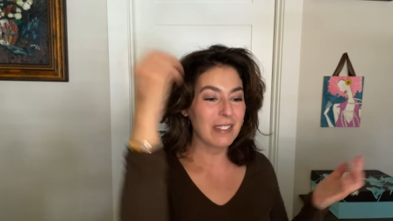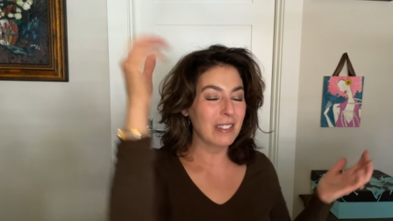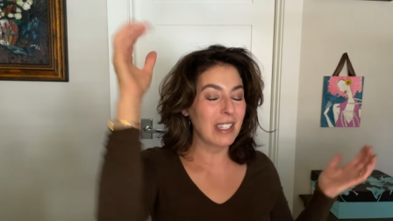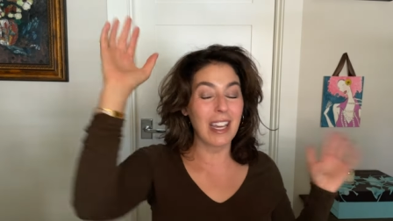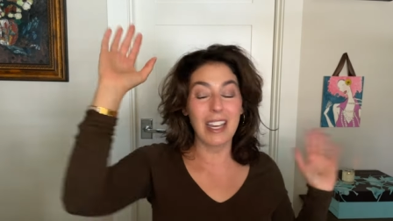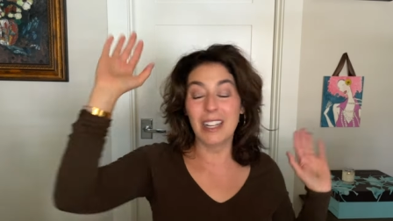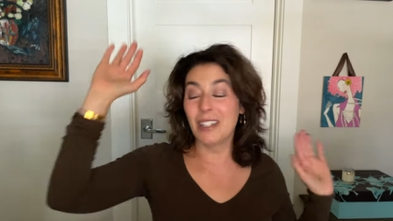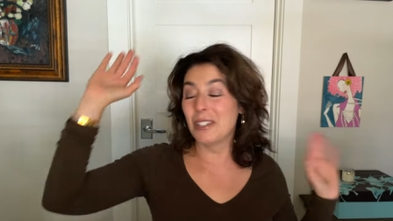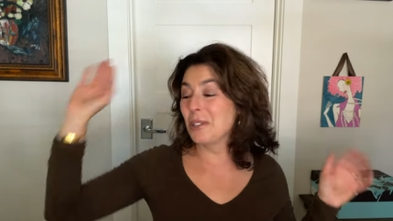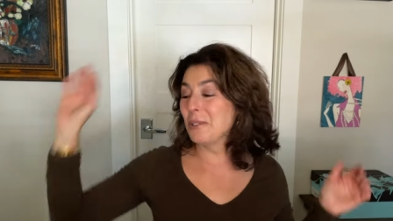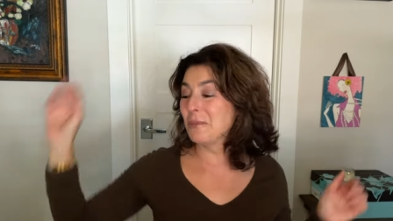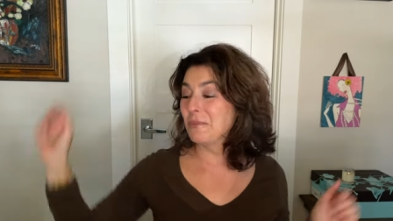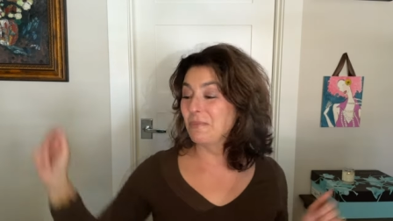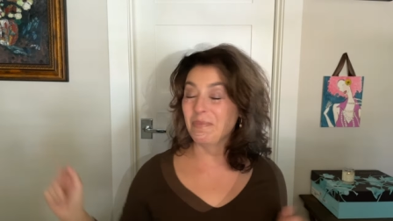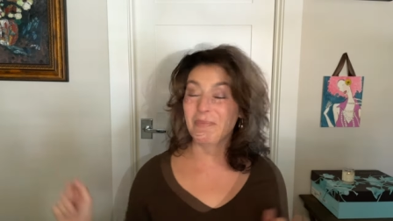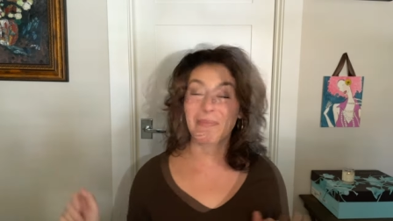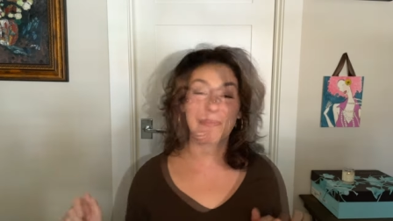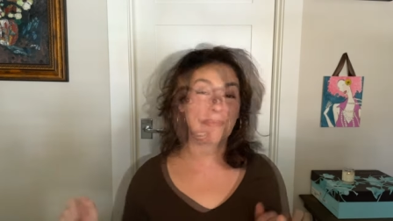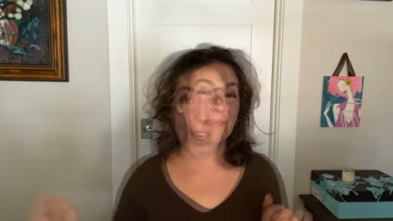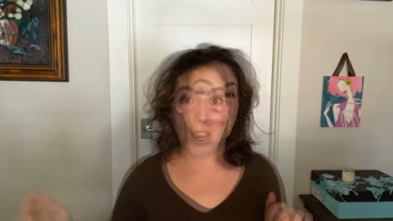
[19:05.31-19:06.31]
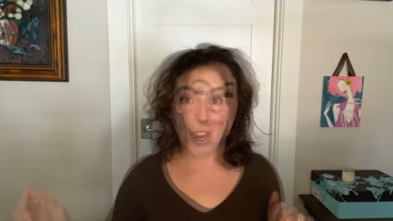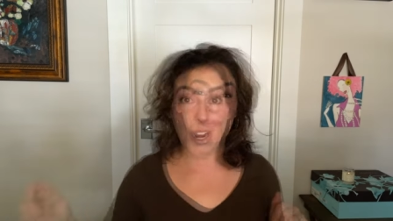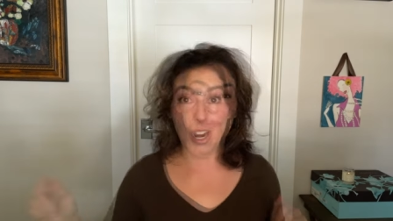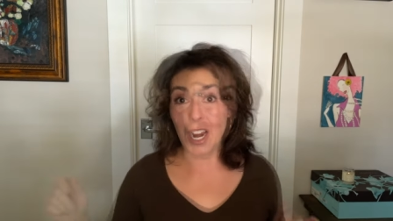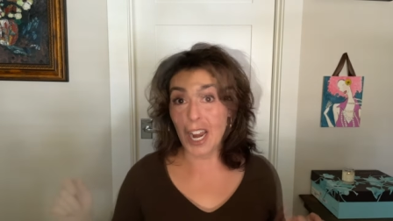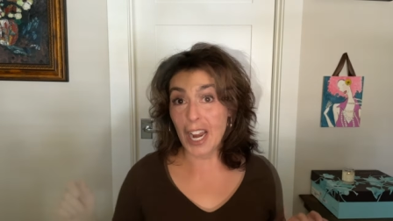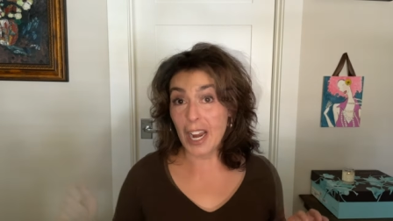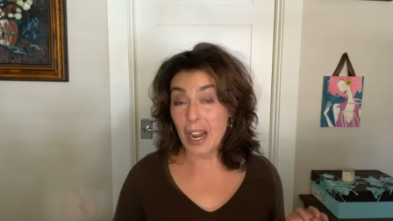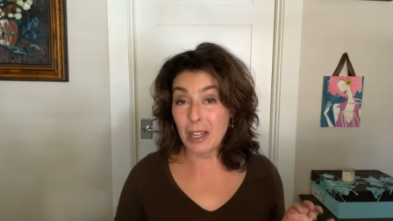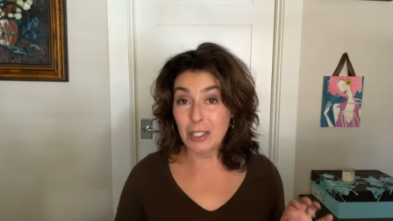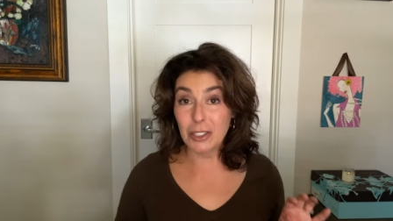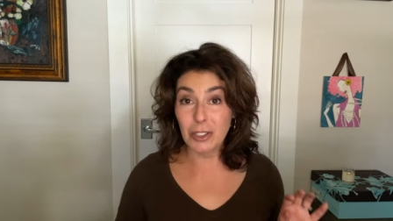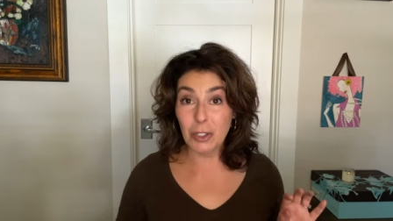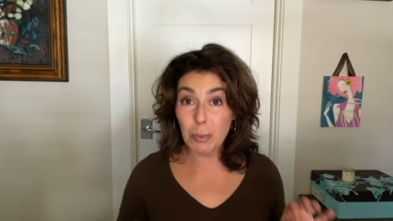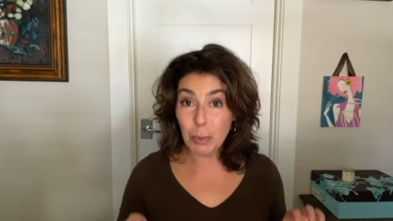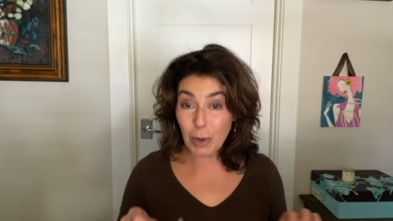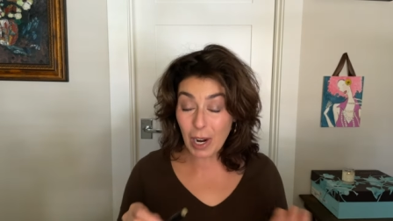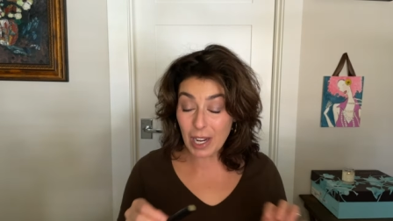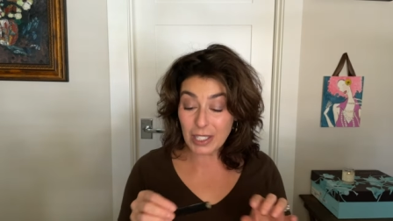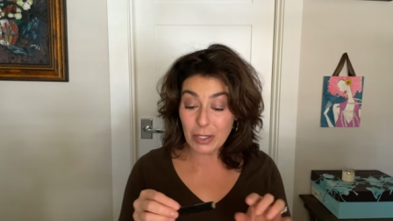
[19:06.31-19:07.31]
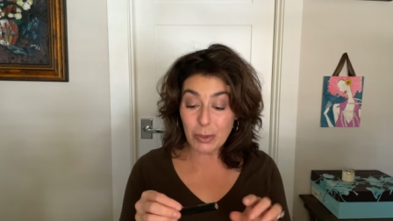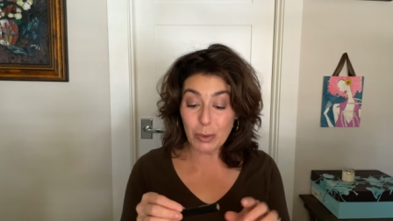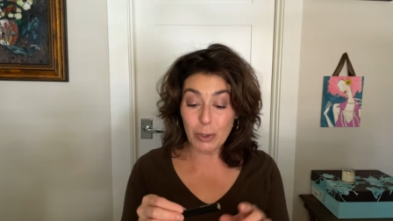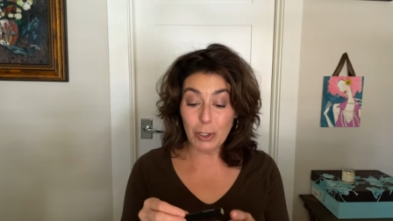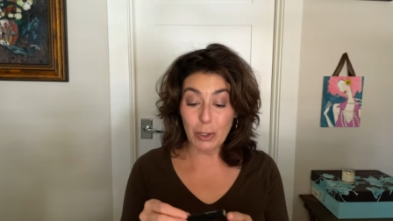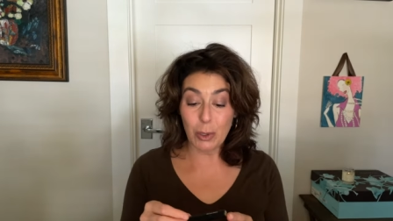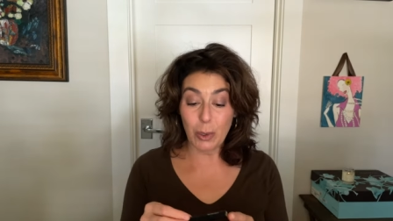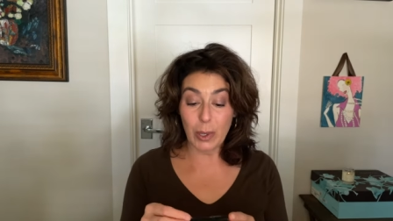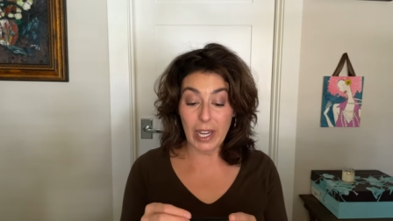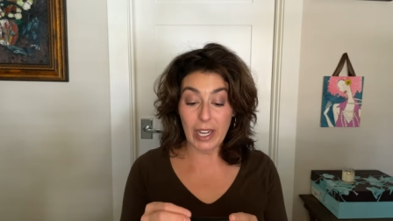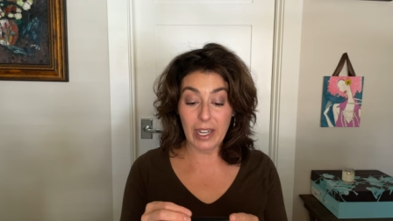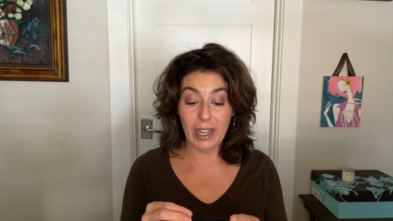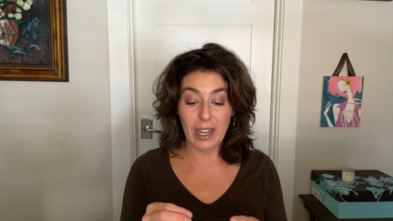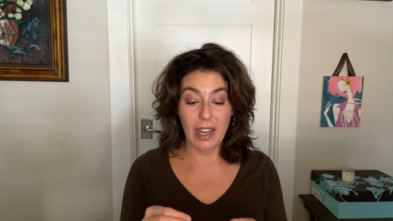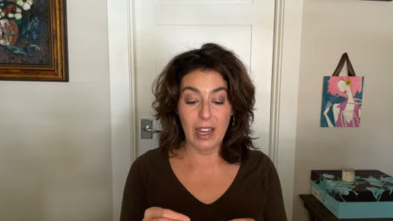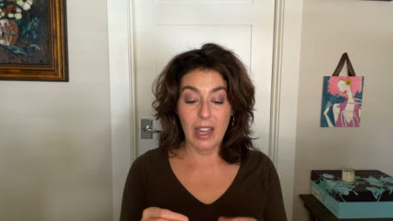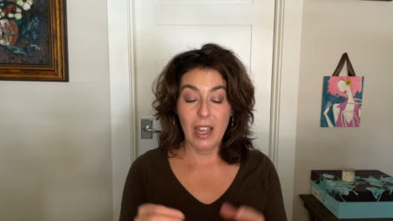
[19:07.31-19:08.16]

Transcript: I don't know. All right, I'll do brows real quick.